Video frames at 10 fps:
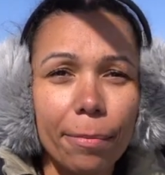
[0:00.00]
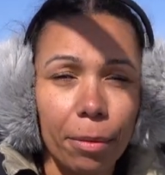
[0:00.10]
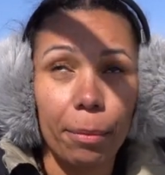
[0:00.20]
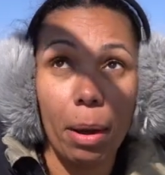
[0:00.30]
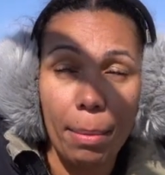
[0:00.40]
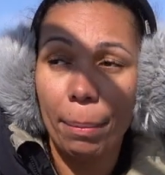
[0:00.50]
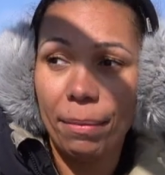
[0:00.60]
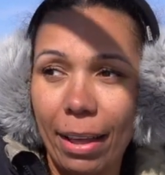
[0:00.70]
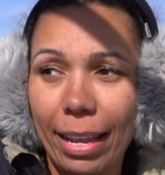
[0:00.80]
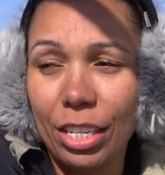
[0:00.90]
them come up
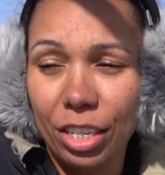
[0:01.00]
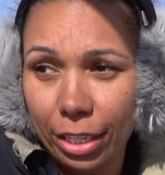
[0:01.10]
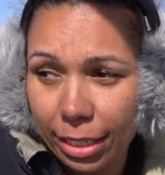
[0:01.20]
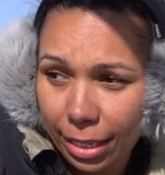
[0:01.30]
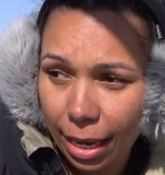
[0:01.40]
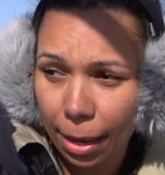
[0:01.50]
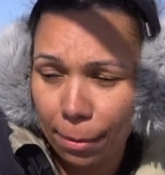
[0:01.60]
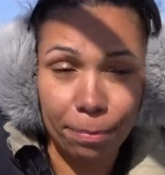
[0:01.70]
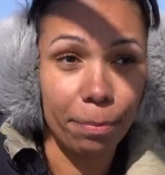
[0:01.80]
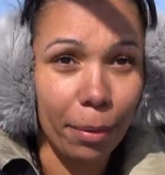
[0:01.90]
for ages.
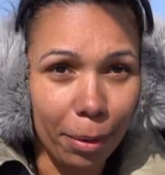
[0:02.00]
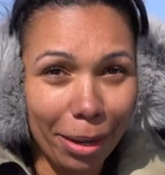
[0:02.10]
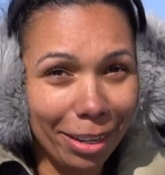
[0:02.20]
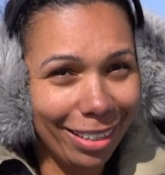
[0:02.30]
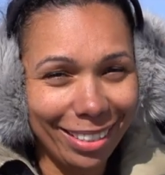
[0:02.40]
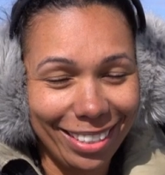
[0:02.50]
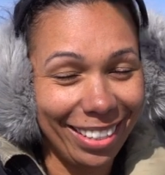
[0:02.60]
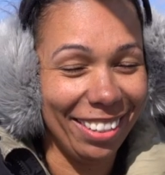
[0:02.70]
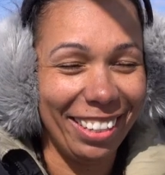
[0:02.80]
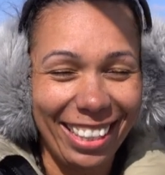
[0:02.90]

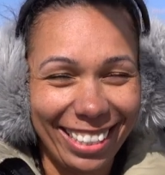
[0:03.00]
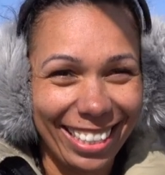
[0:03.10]
Sorry, this